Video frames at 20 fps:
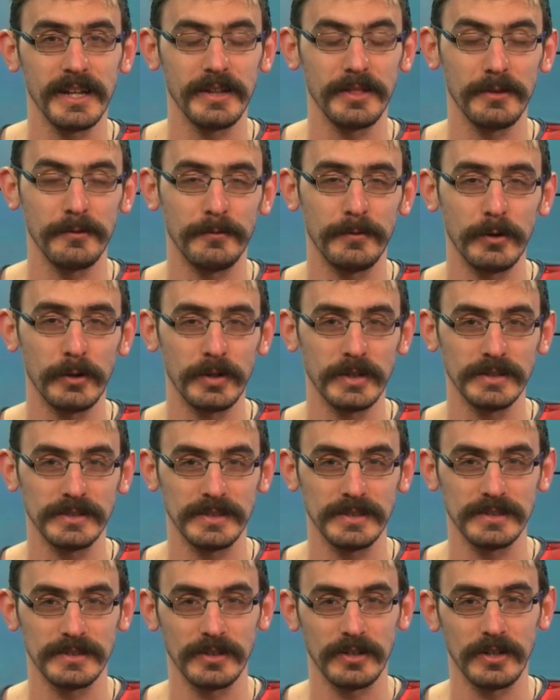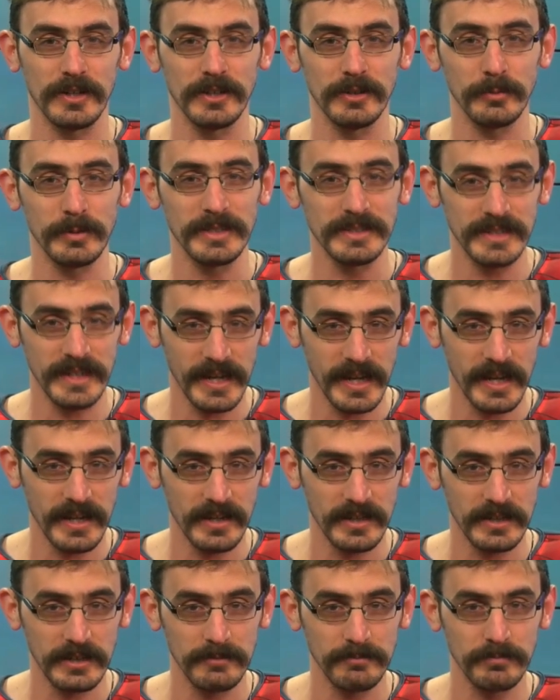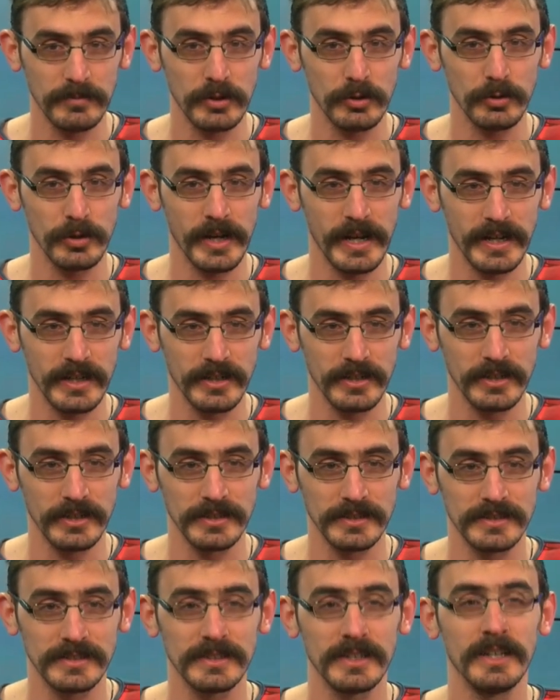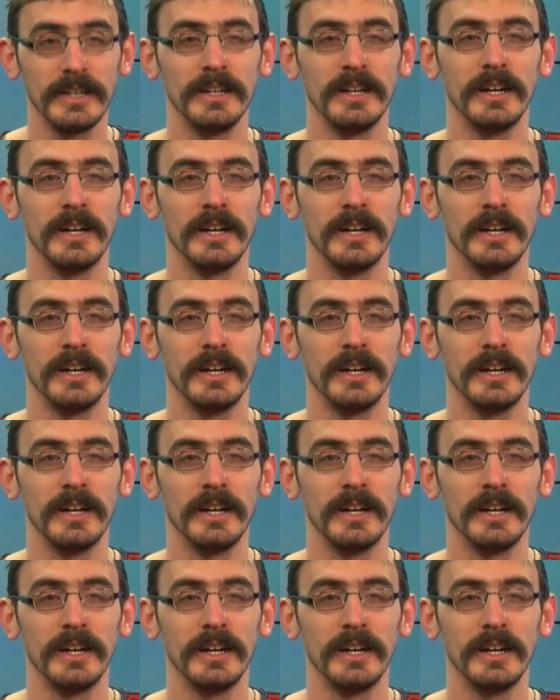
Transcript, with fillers: it, the focus is on Louisiana creators,